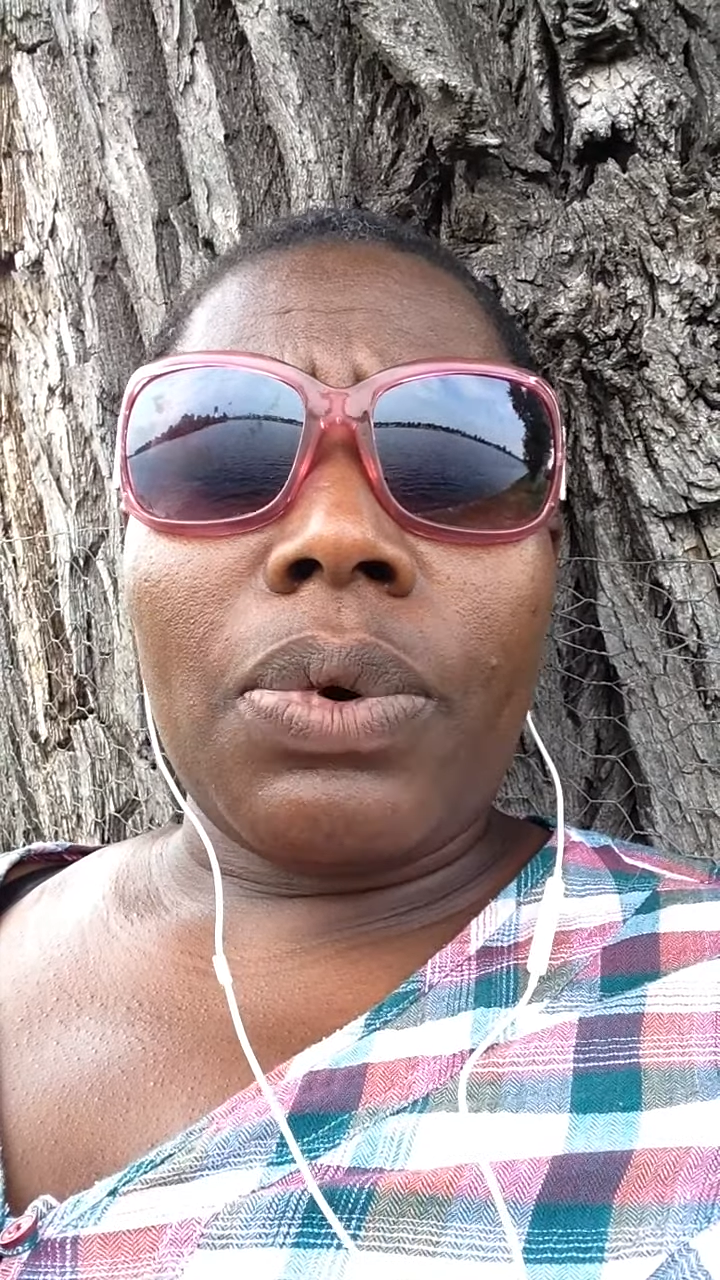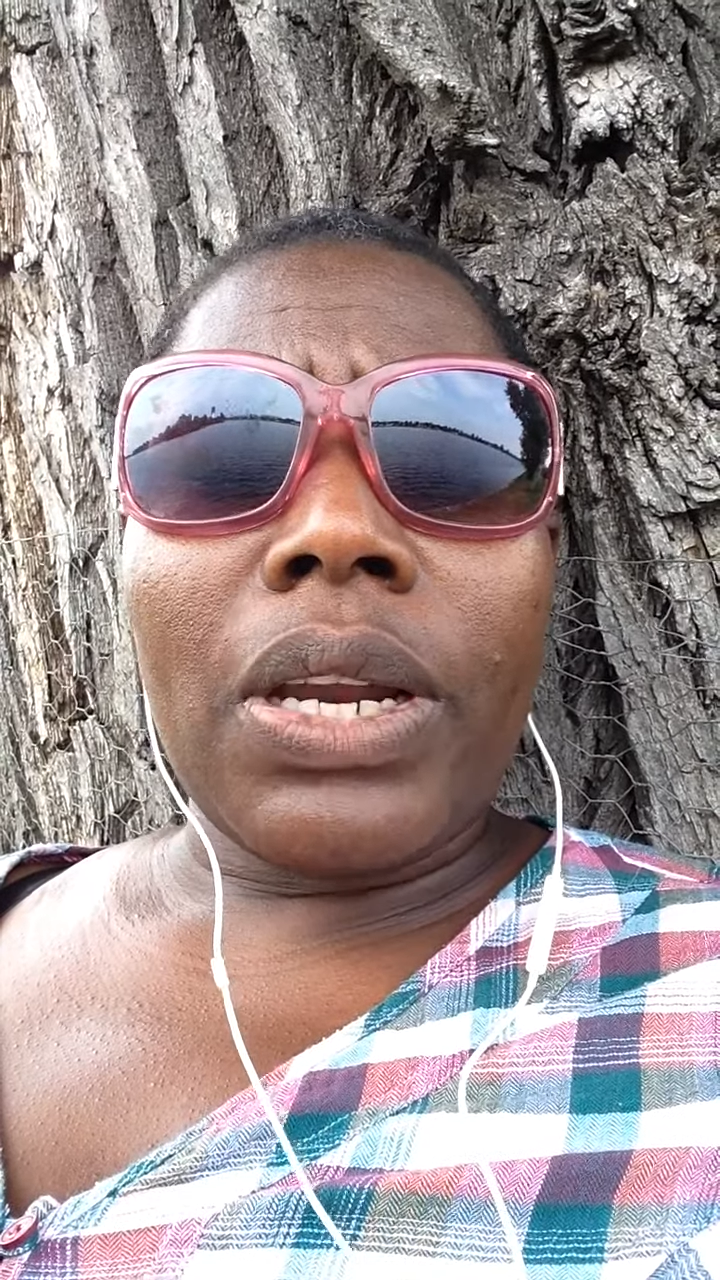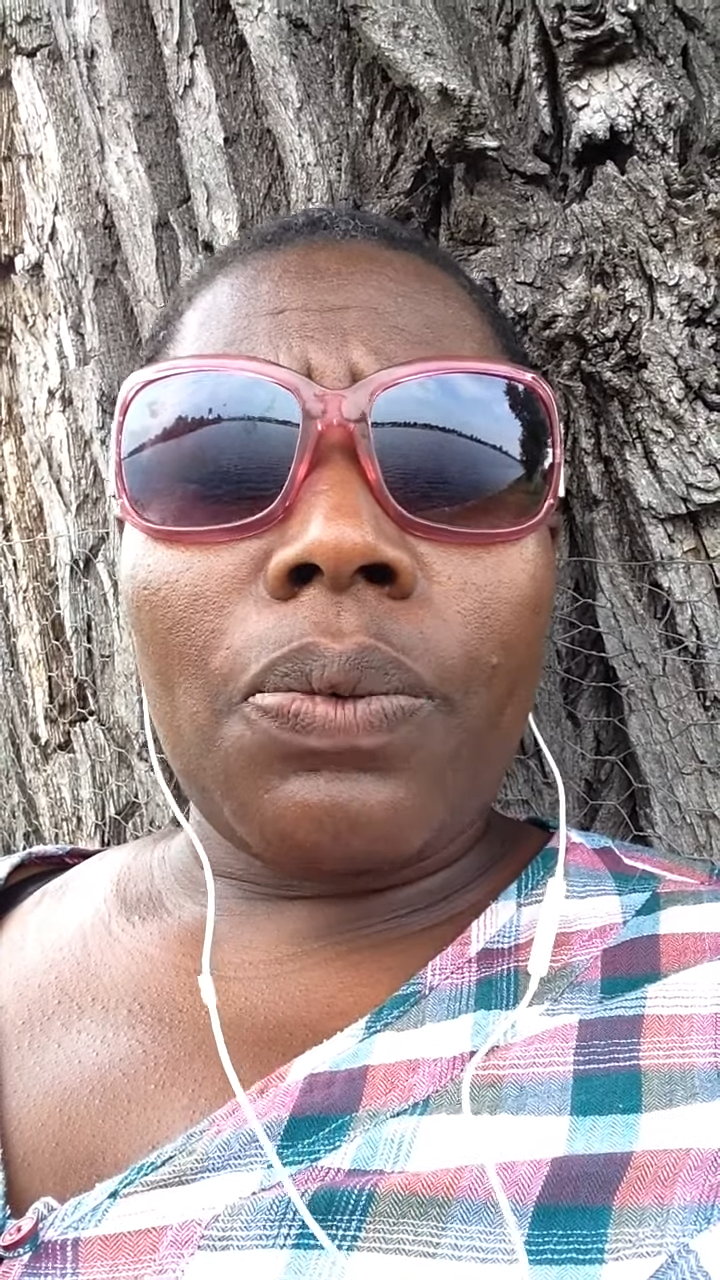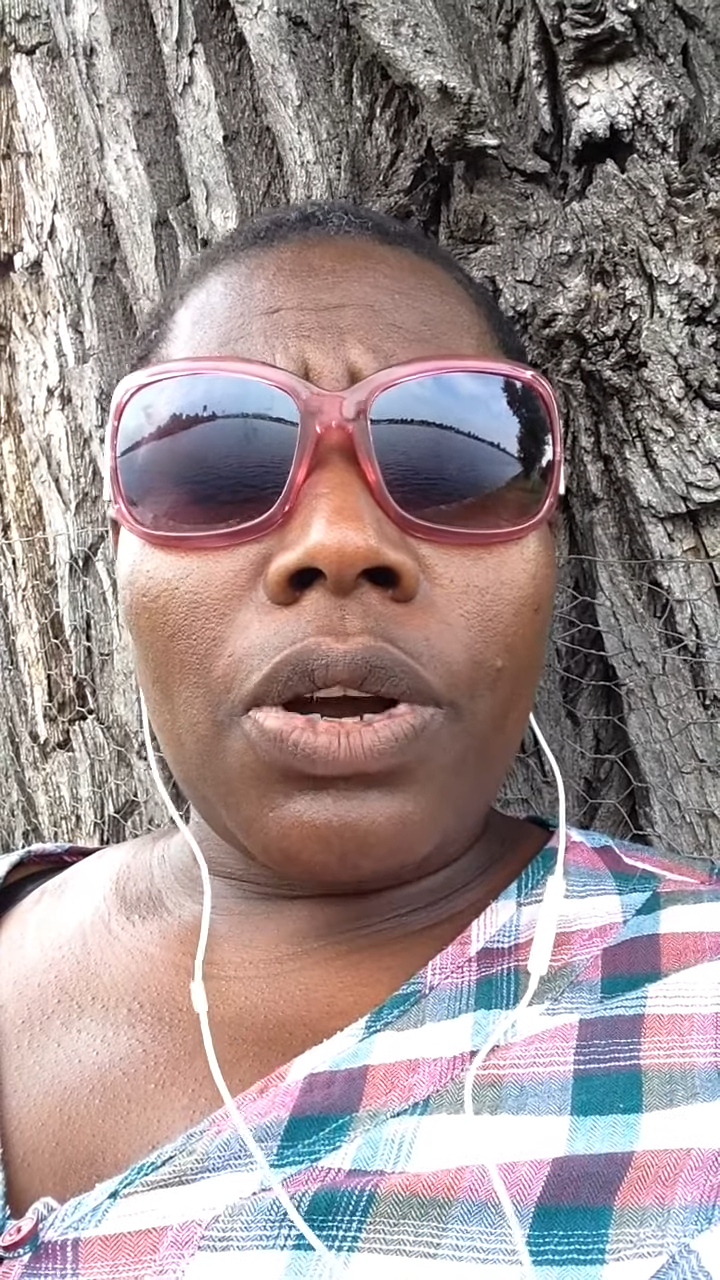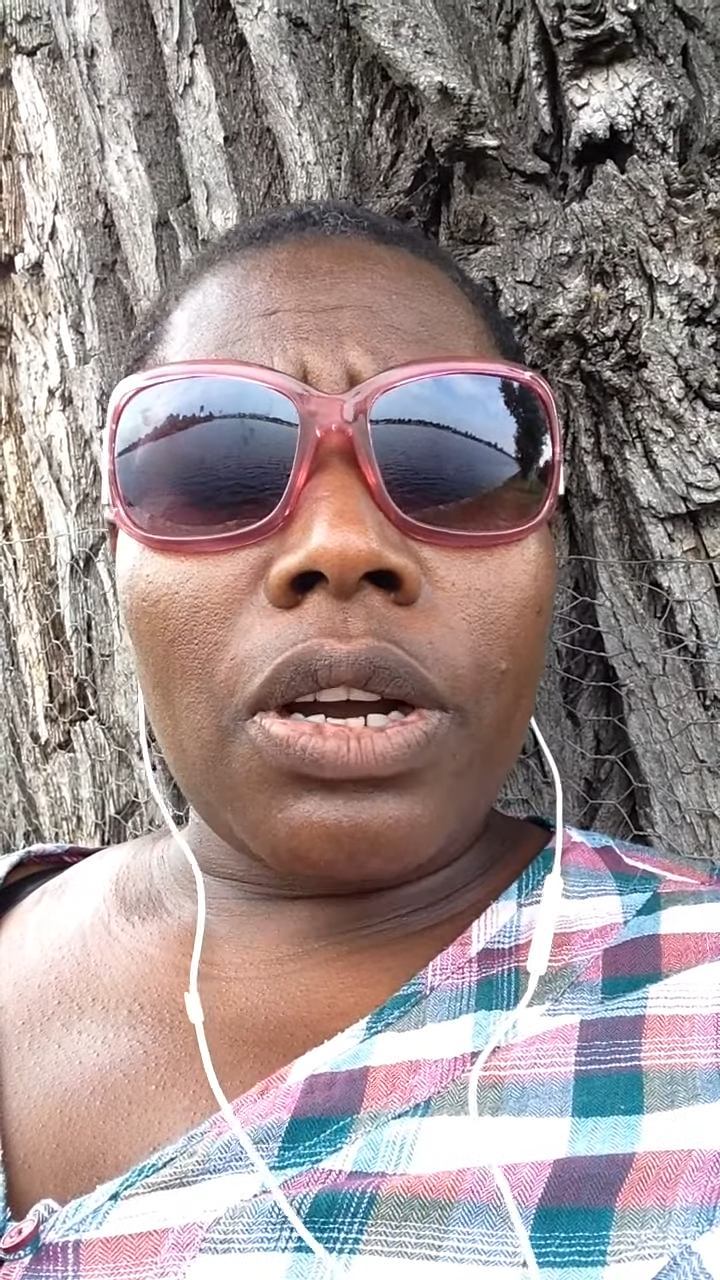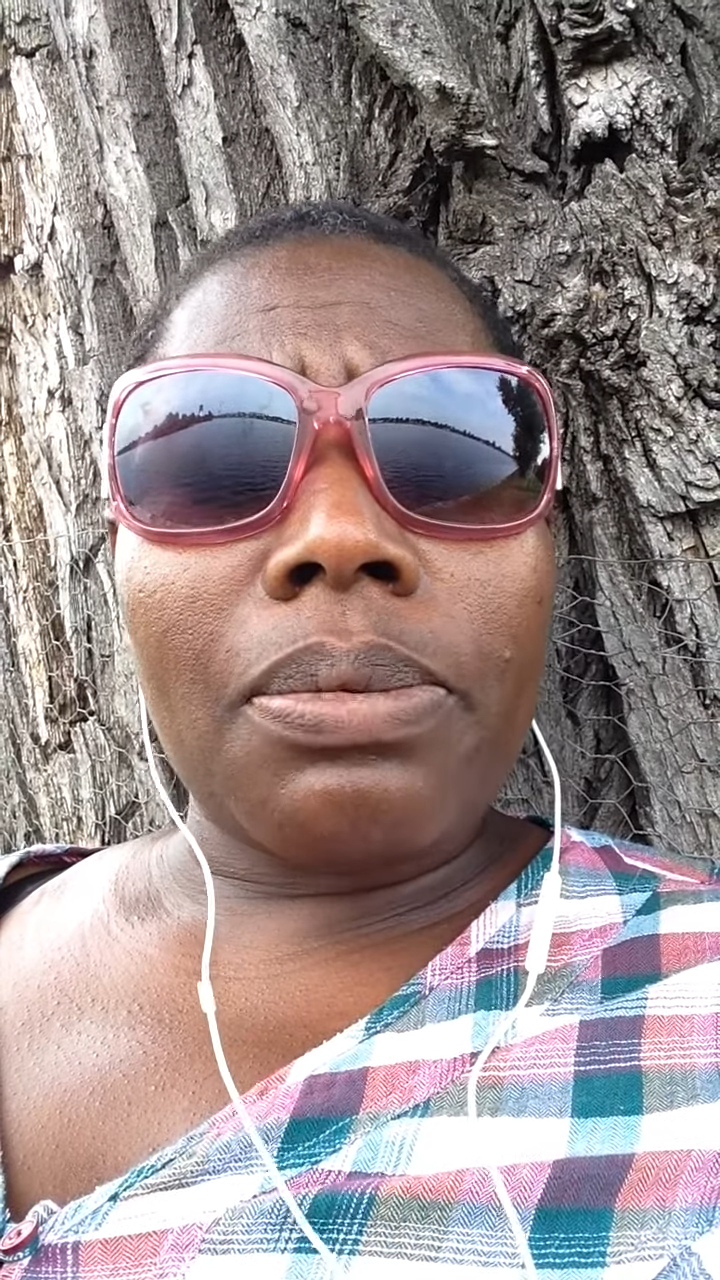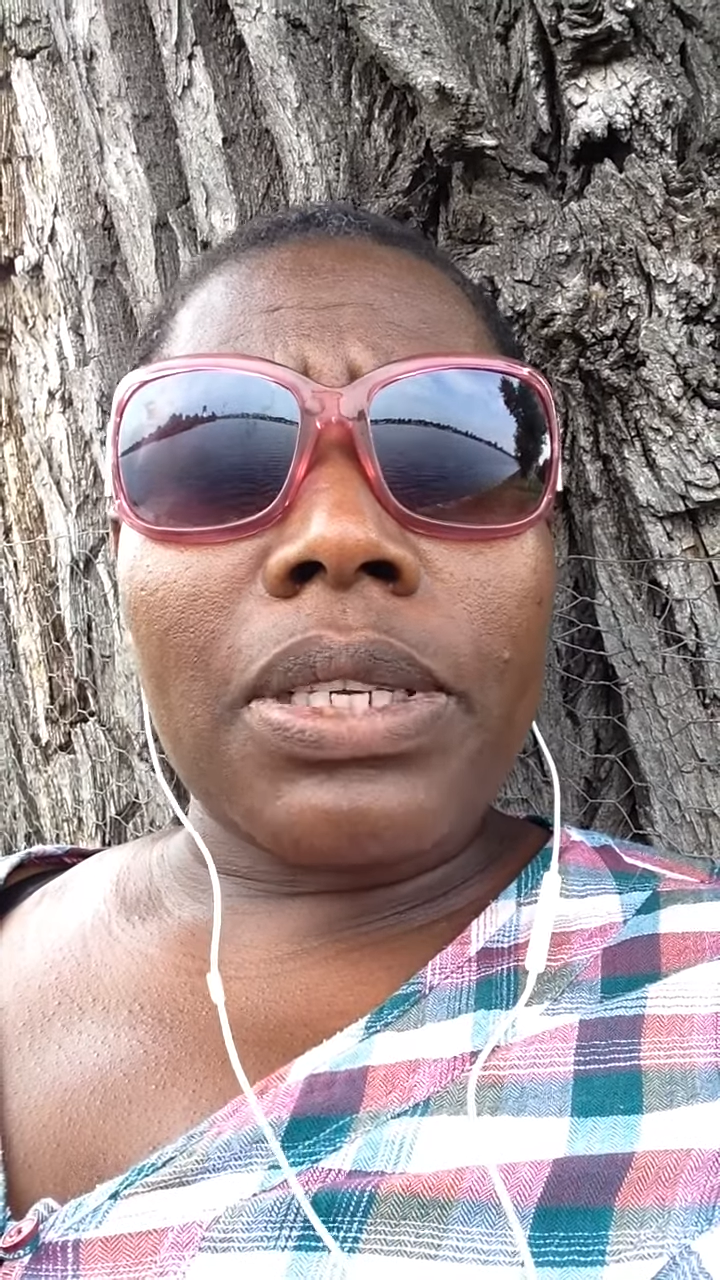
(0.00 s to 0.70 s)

when I woke up